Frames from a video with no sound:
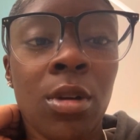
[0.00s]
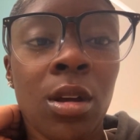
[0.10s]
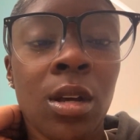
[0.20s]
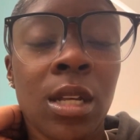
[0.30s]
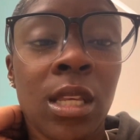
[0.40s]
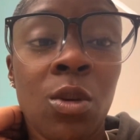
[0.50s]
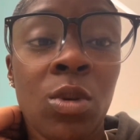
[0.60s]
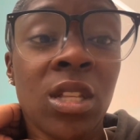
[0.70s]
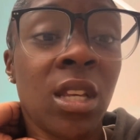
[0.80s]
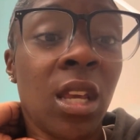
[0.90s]
because he
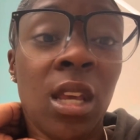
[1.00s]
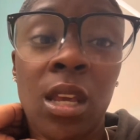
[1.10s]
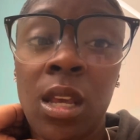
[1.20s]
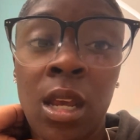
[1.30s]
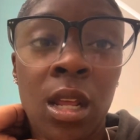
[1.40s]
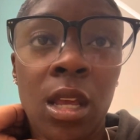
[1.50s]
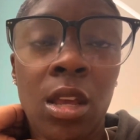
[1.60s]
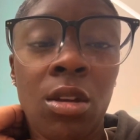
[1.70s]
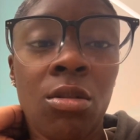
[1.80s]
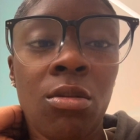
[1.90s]
wasn't
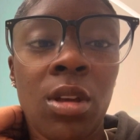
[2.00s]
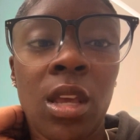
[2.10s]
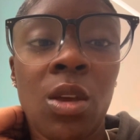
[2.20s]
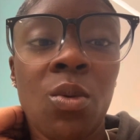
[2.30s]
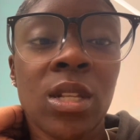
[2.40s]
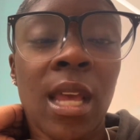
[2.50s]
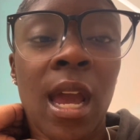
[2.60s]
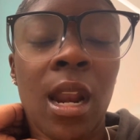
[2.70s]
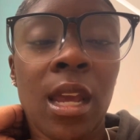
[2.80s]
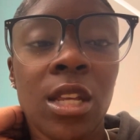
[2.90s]
eating and he wasn't
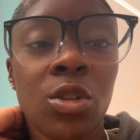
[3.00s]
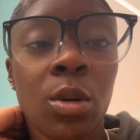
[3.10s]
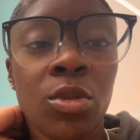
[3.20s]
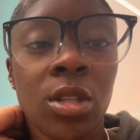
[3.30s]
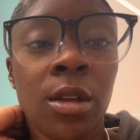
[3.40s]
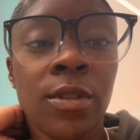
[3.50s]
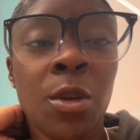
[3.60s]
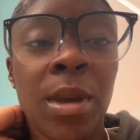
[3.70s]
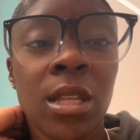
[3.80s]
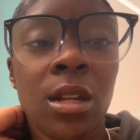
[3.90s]
acting like his normal self. So
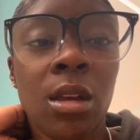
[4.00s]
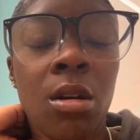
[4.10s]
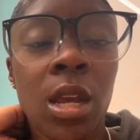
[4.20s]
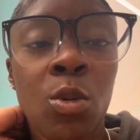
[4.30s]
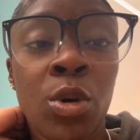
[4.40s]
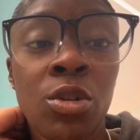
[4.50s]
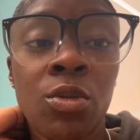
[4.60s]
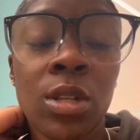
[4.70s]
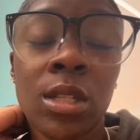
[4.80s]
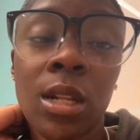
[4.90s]
basically all he wanted to do
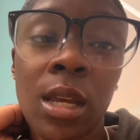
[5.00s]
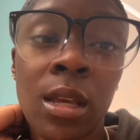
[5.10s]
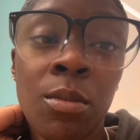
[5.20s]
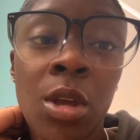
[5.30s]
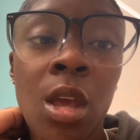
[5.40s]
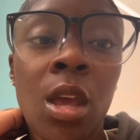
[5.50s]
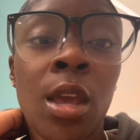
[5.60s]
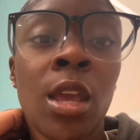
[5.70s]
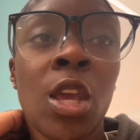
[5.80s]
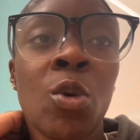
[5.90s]
was sleep.
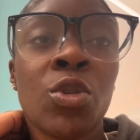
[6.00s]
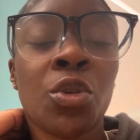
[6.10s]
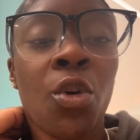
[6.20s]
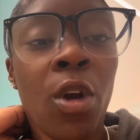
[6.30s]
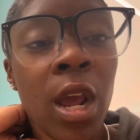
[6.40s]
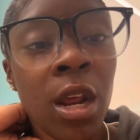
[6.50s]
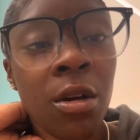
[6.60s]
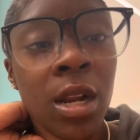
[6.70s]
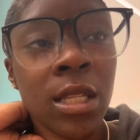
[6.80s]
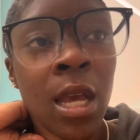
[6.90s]
He was crying
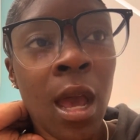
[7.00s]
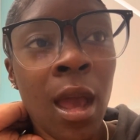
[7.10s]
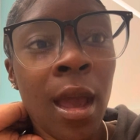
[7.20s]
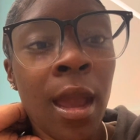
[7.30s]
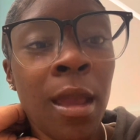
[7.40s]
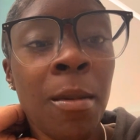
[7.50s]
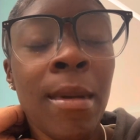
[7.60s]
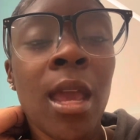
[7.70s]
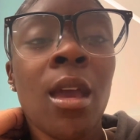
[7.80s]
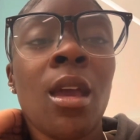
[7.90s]
all the time
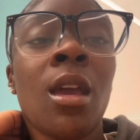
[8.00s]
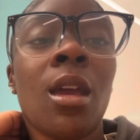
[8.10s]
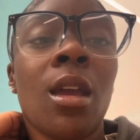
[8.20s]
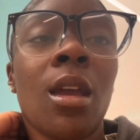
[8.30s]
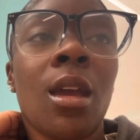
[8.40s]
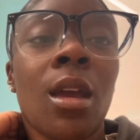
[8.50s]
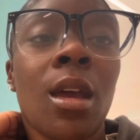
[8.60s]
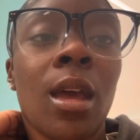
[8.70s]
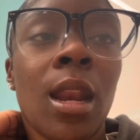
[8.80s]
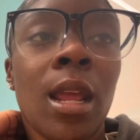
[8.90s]

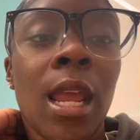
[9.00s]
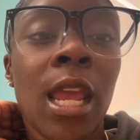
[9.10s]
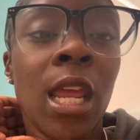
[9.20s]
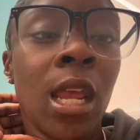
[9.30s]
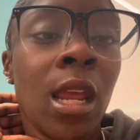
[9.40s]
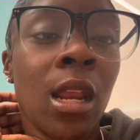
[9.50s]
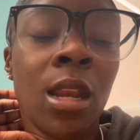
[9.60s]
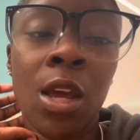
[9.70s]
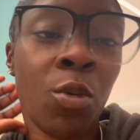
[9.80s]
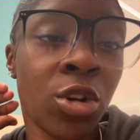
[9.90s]
and he
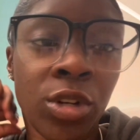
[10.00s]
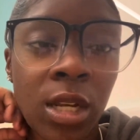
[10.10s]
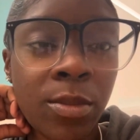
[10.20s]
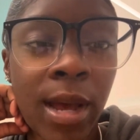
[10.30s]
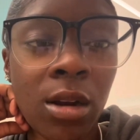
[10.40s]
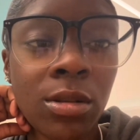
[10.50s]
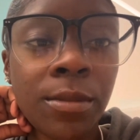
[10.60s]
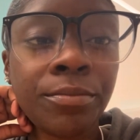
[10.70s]
didn't want to drink his bottles.